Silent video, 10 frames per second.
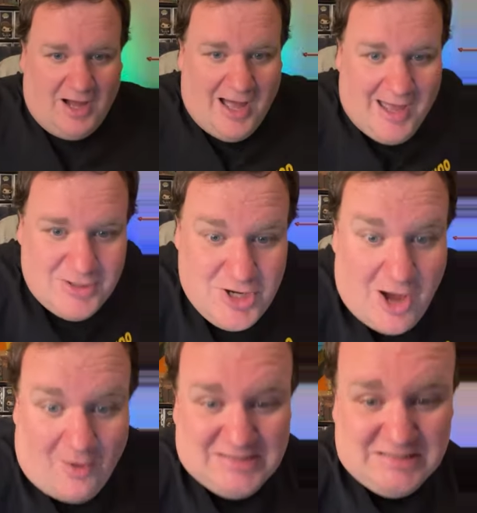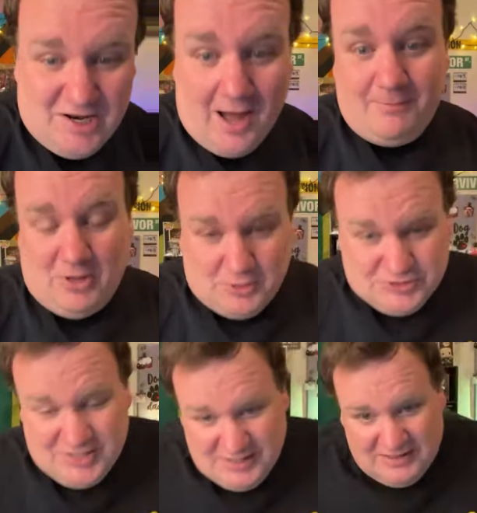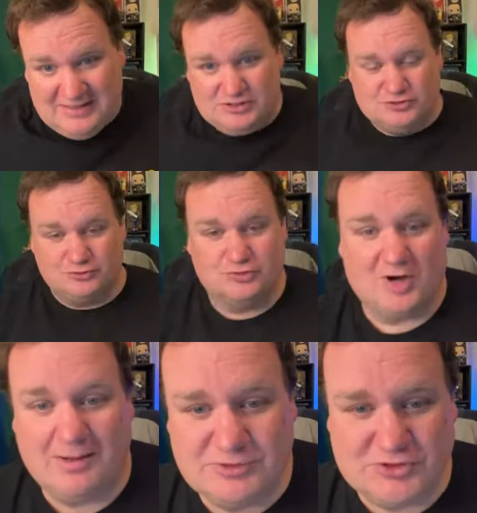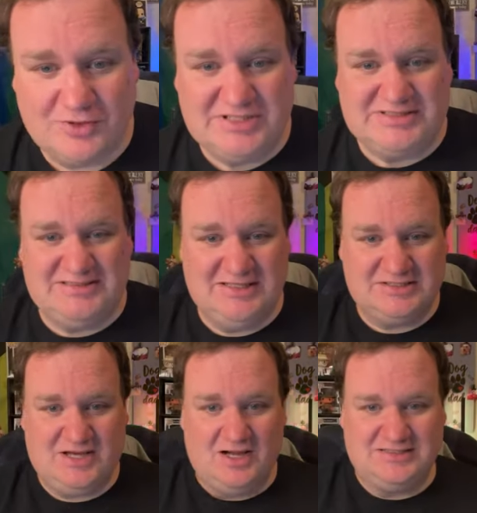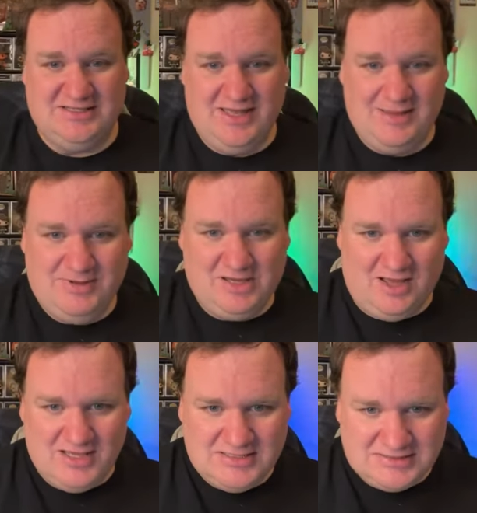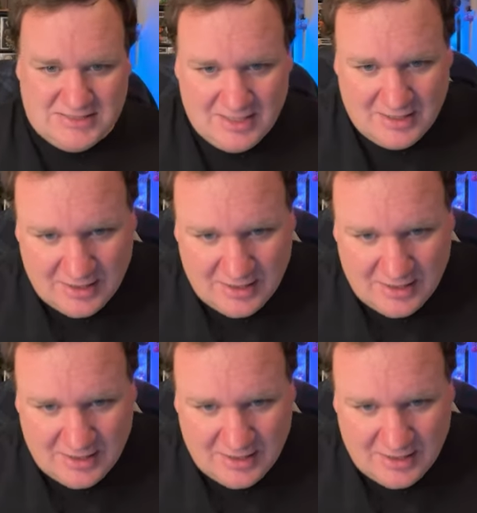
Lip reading: No, I did not post any true crime stories to TikTok today because,